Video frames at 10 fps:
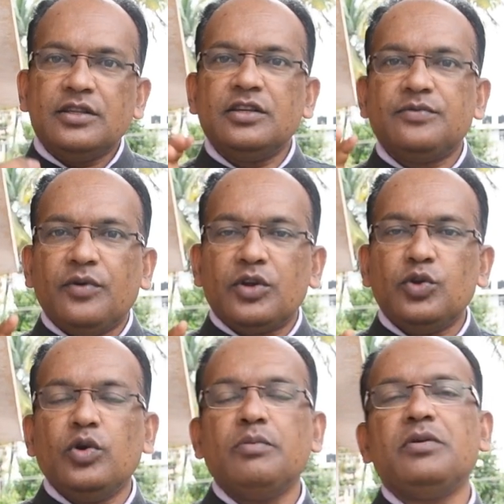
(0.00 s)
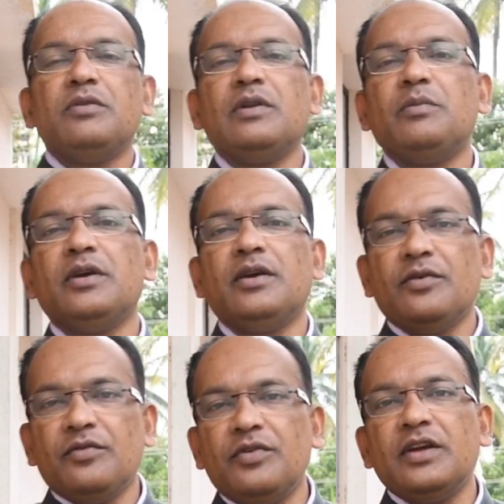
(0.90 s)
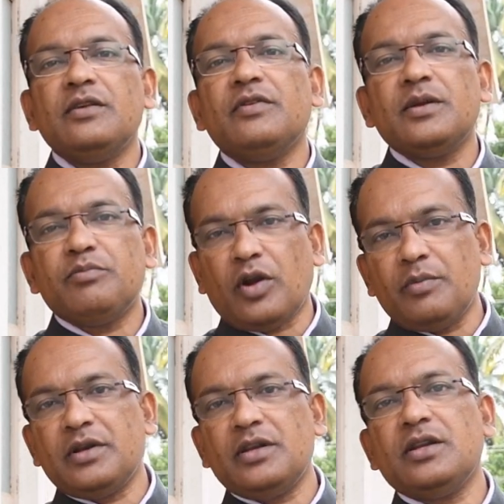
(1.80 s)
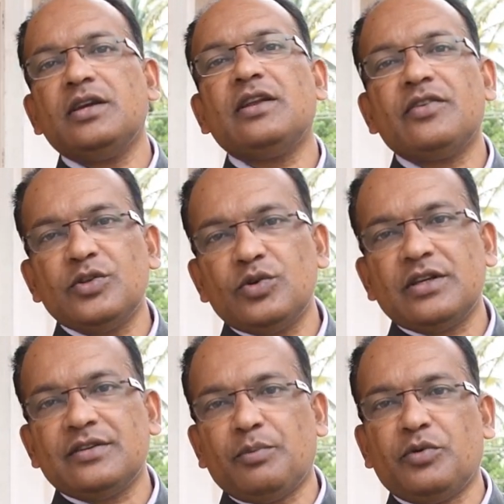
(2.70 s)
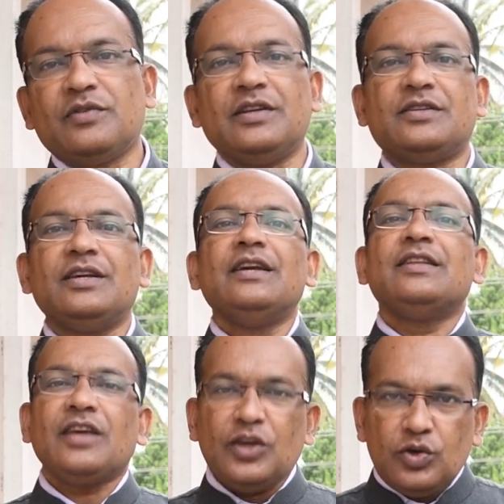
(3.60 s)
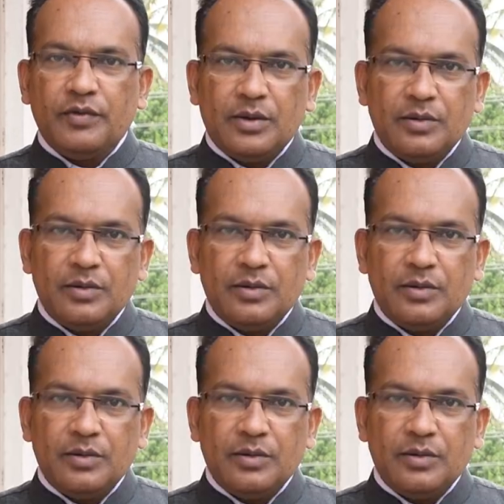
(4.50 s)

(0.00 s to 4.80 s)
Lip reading: These four UAP will be very, very prominent in our education apostolate. Thank you very